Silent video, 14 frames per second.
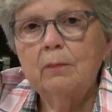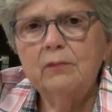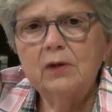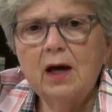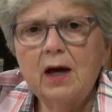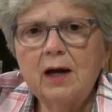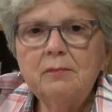
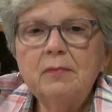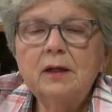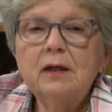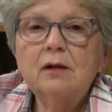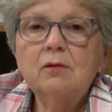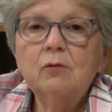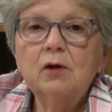9
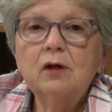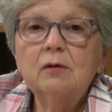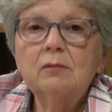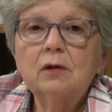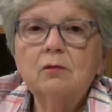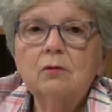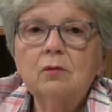men and
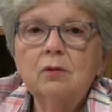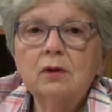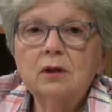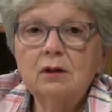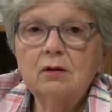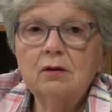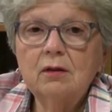women were
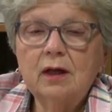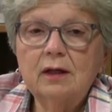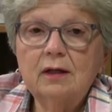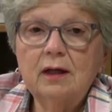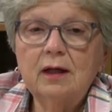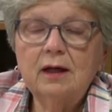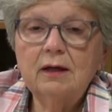killed that
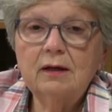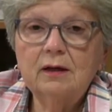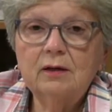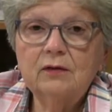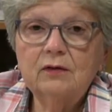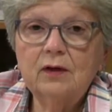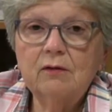day,
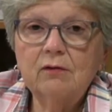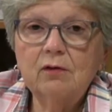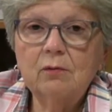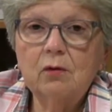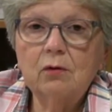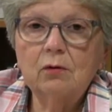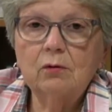and 7
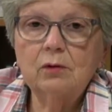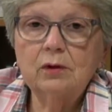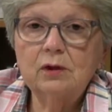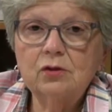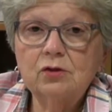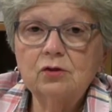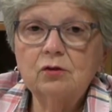more were
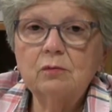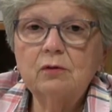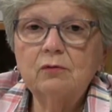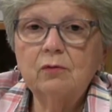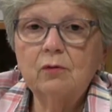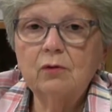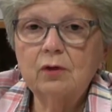injured
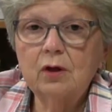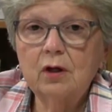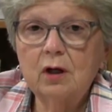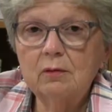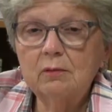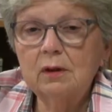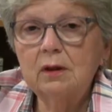before the
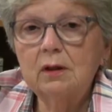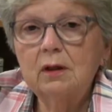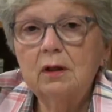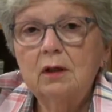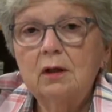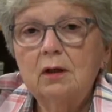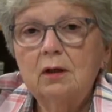gunman
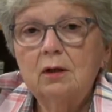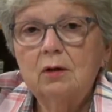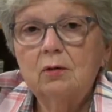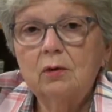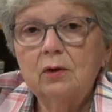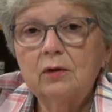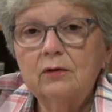
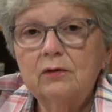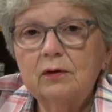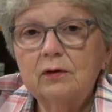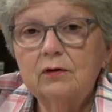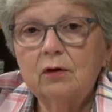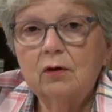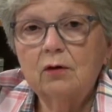was
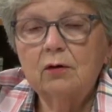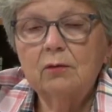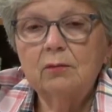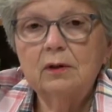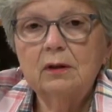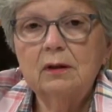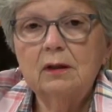
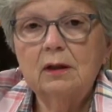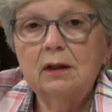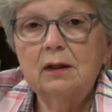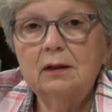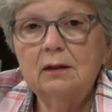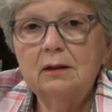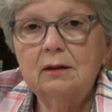disarmed
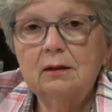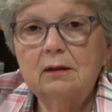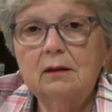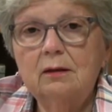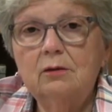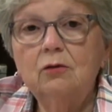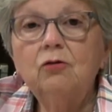and
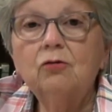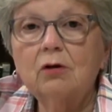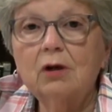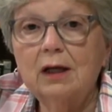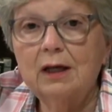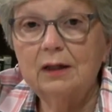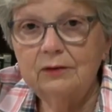
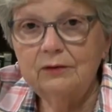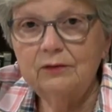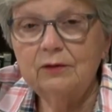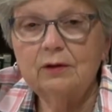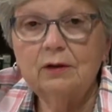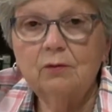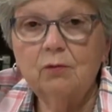
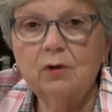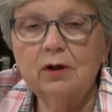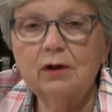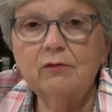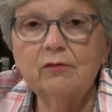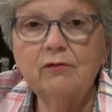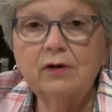neutralized in
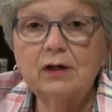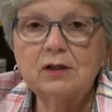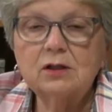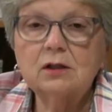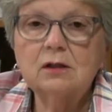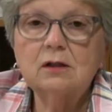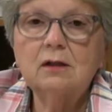whatever
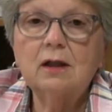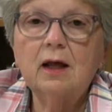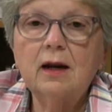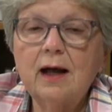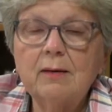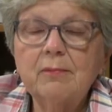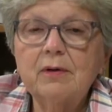fashion that
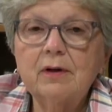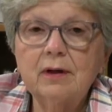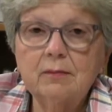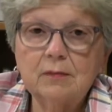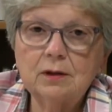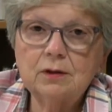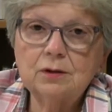happened,
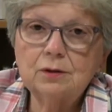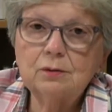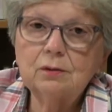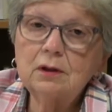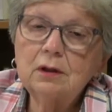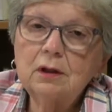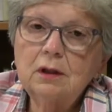I'm not
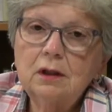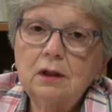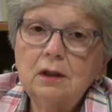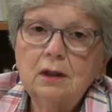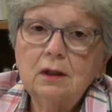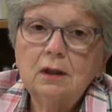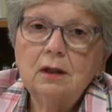sure.
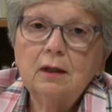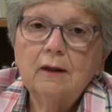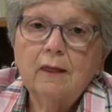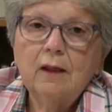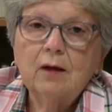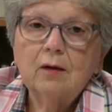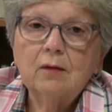
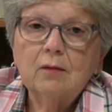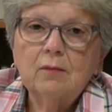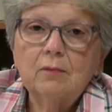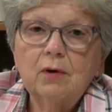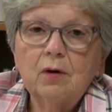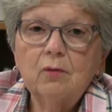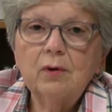
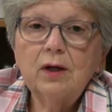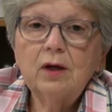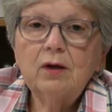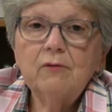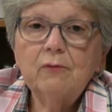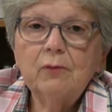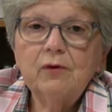But we
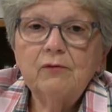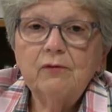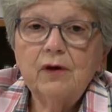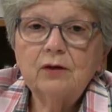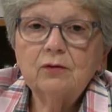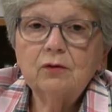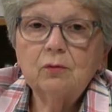
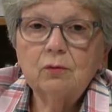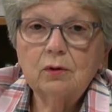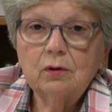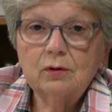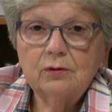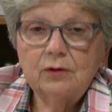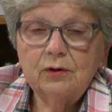face a
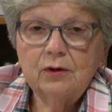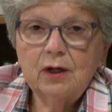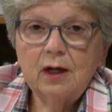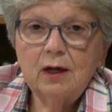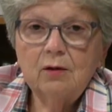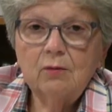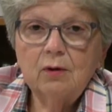world
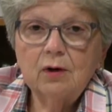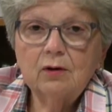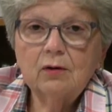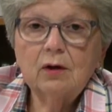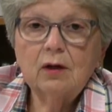today where